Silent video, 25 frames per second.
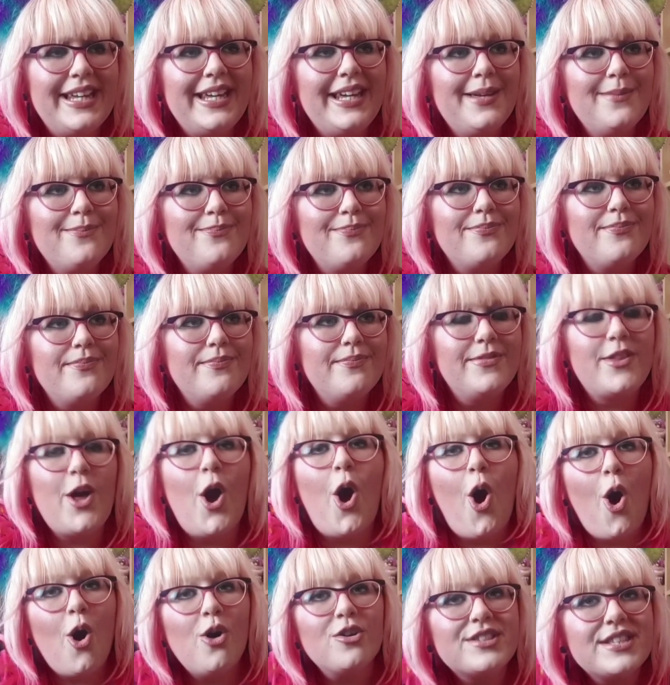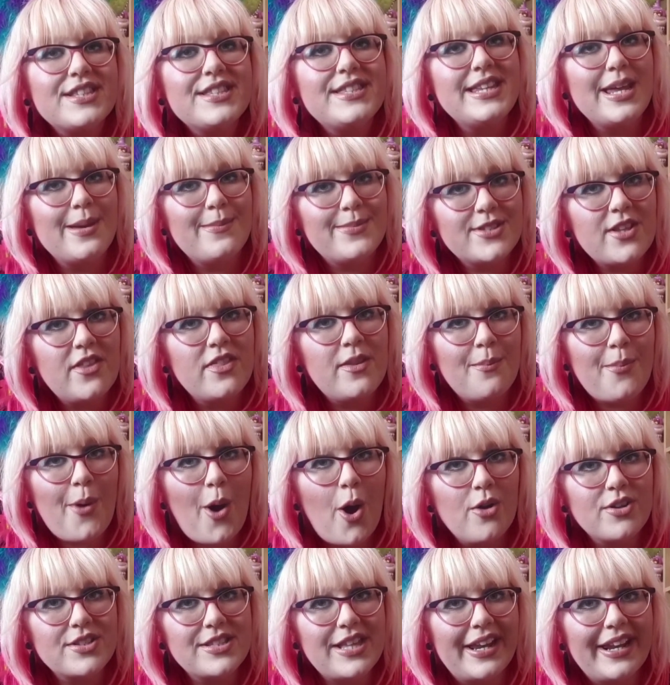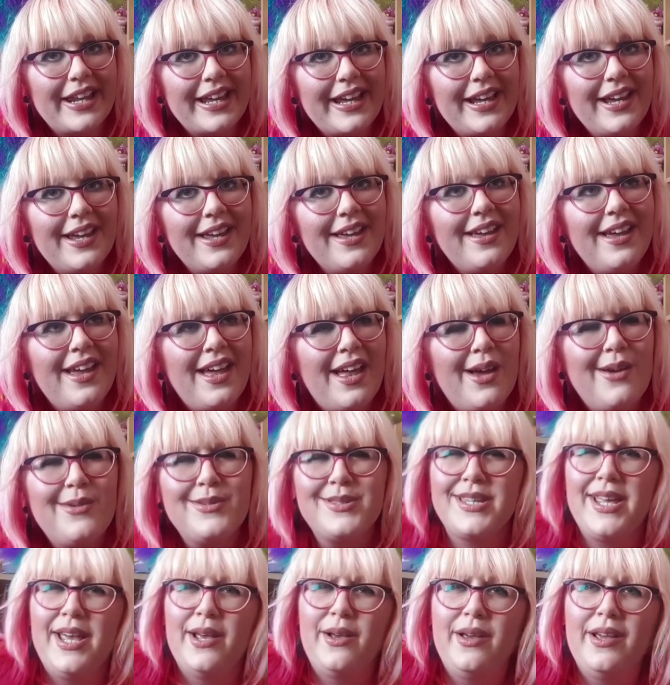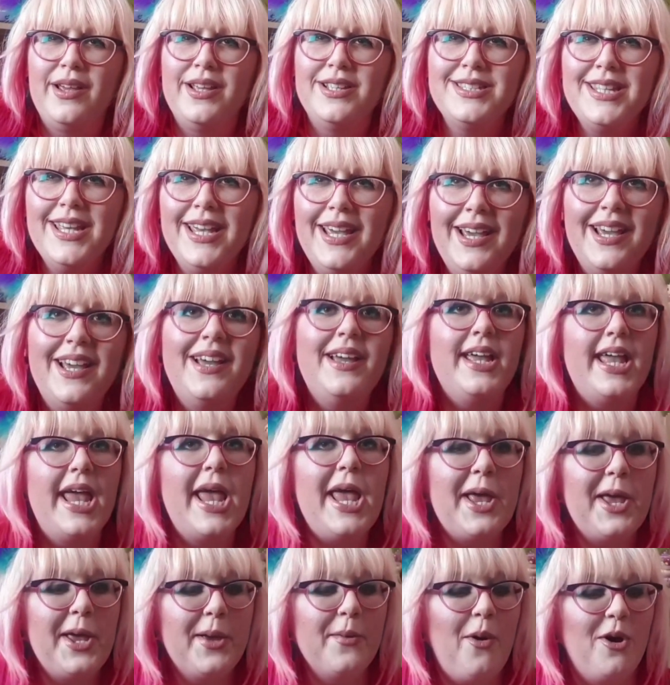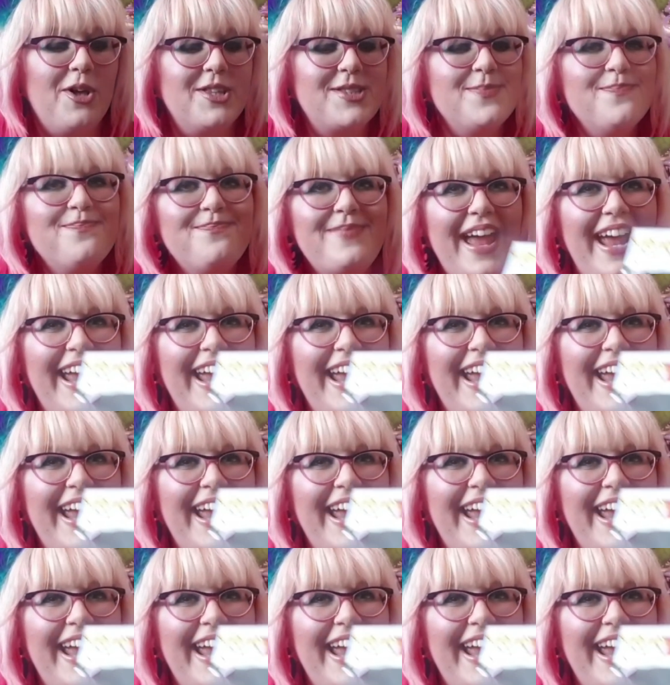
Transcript: D, the horse's name is on the box, honey. I was like, is it? it was.